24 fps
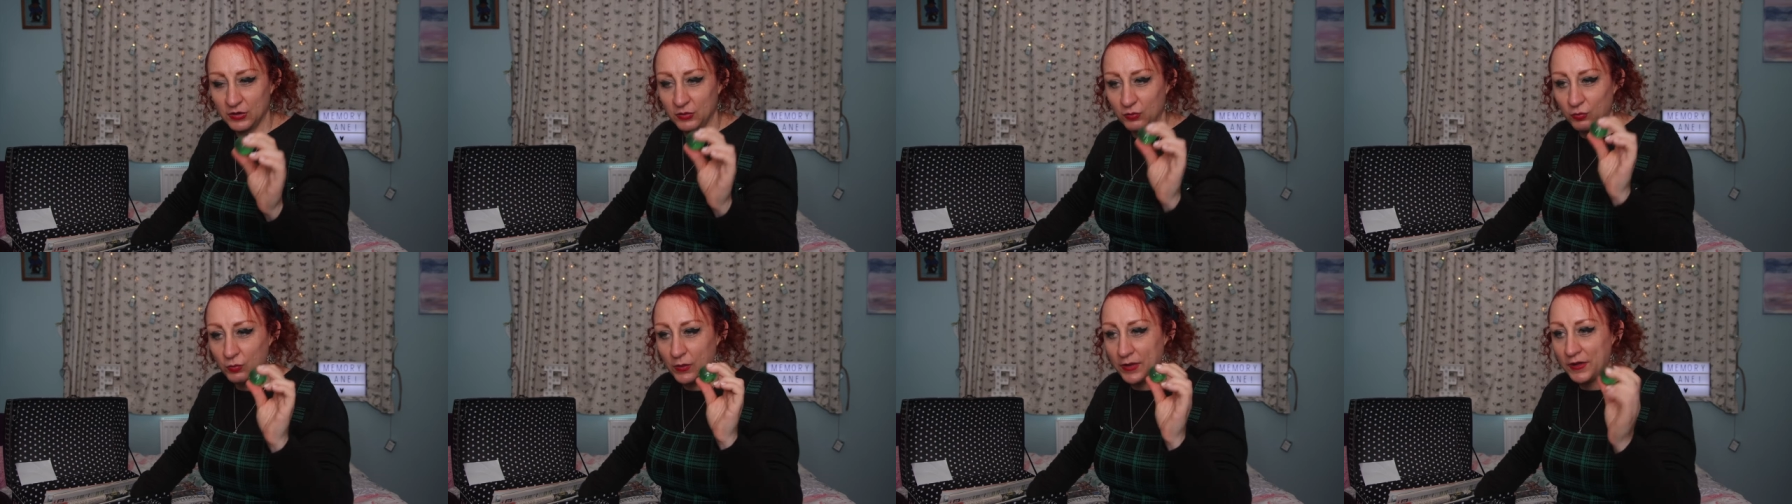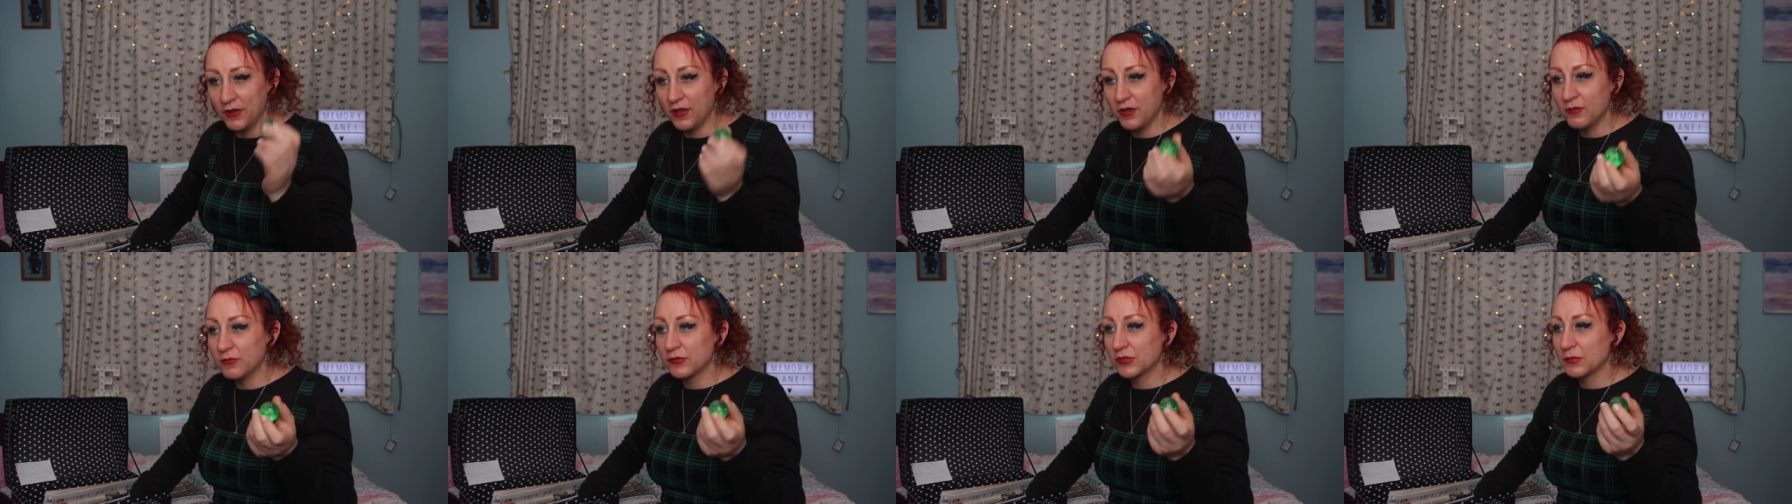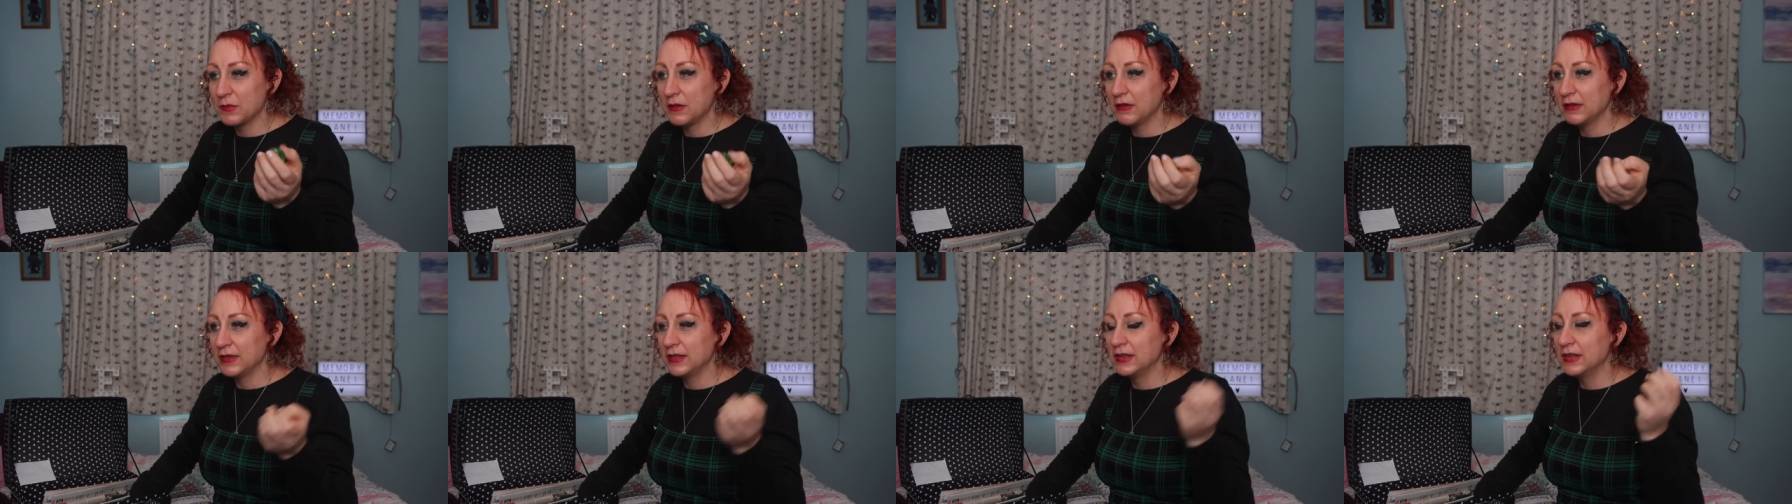when I was
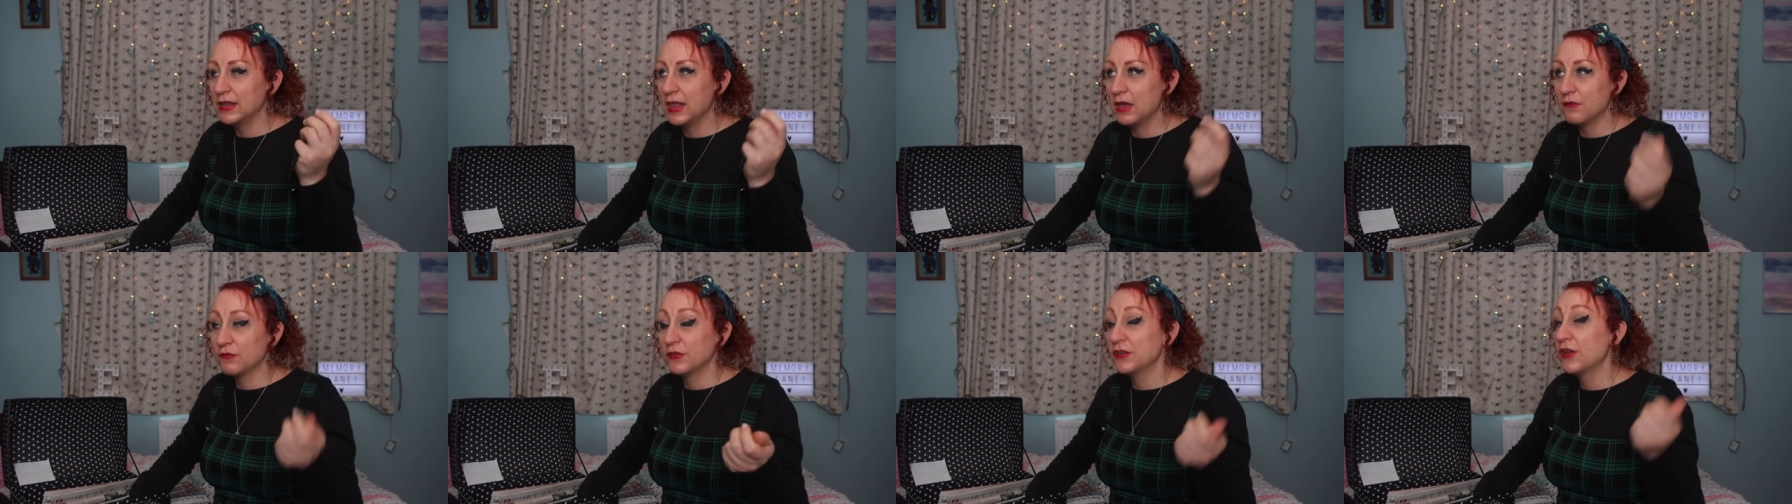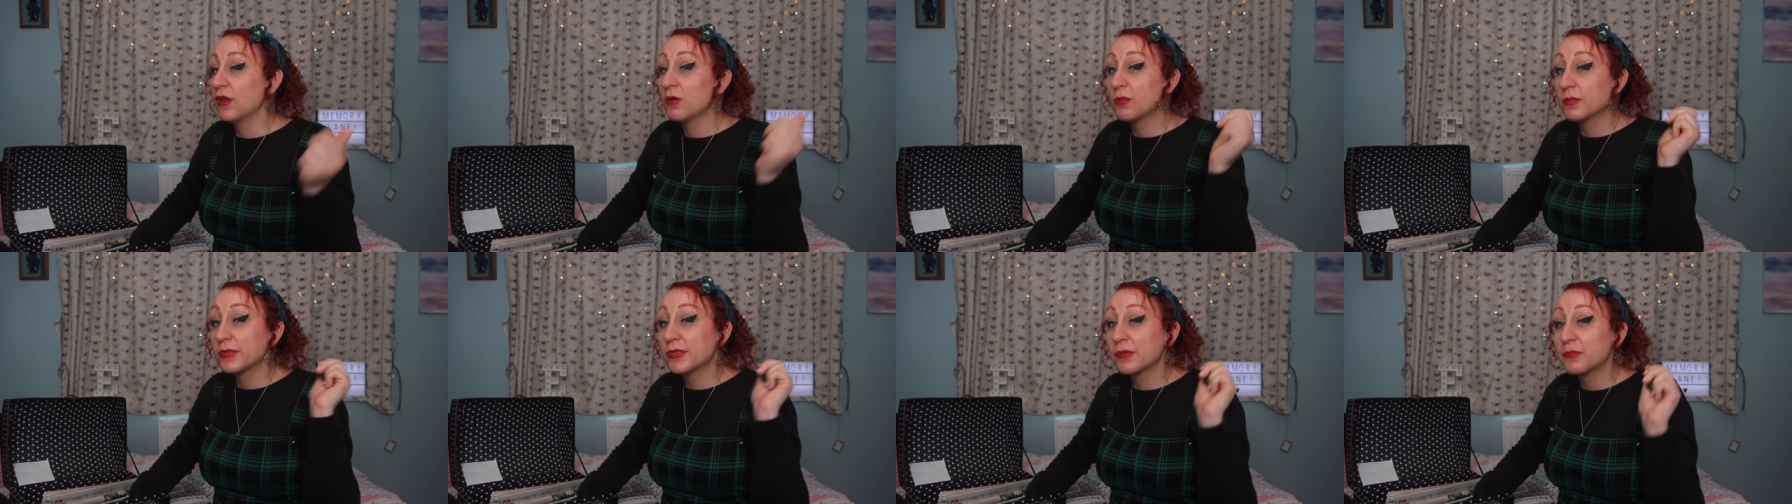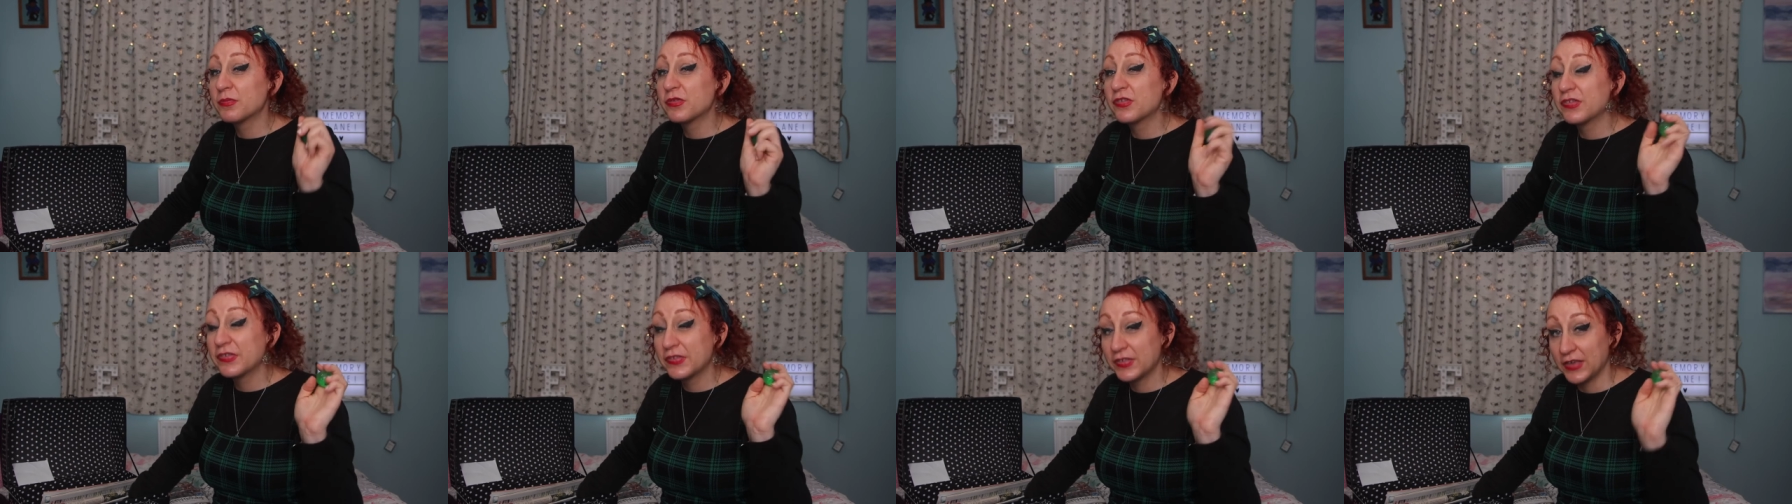about 11, I was
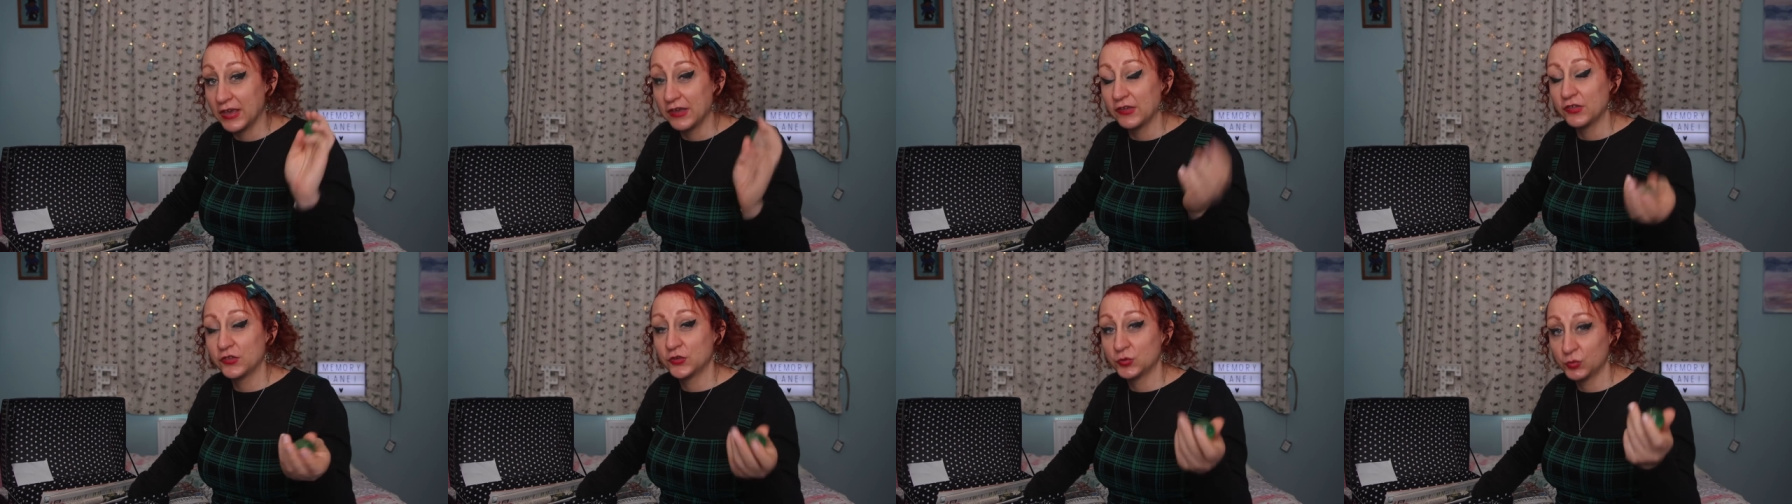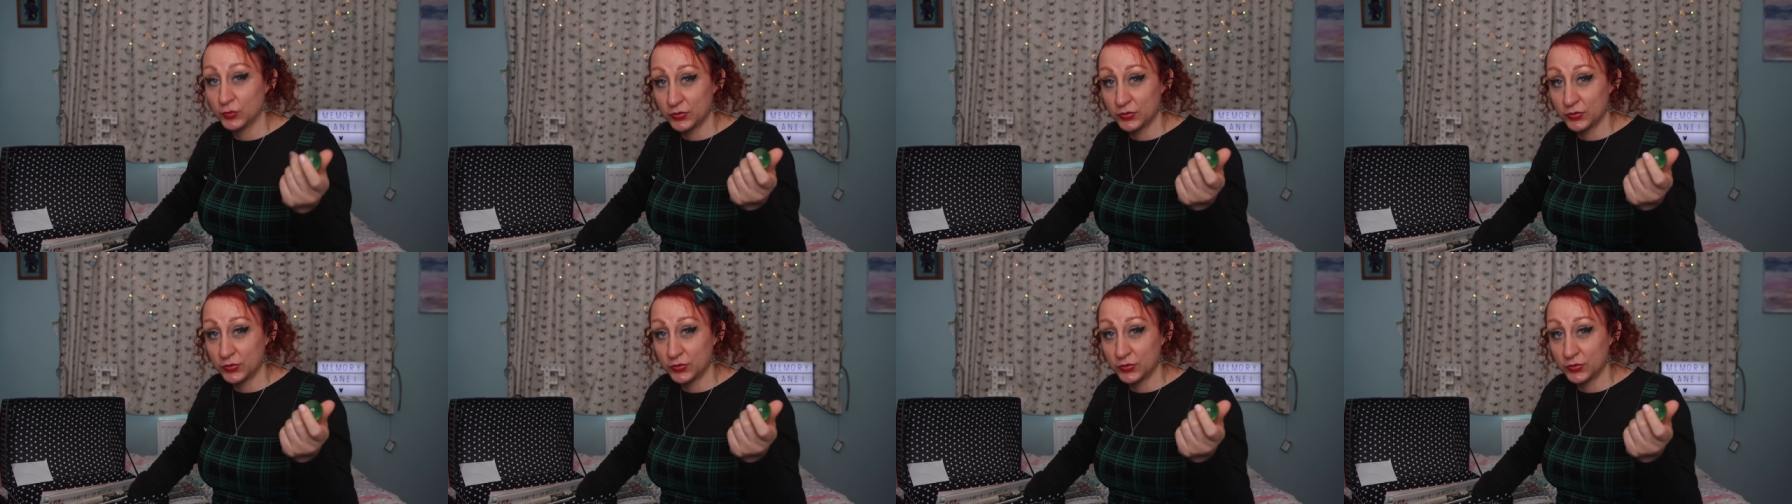obsessed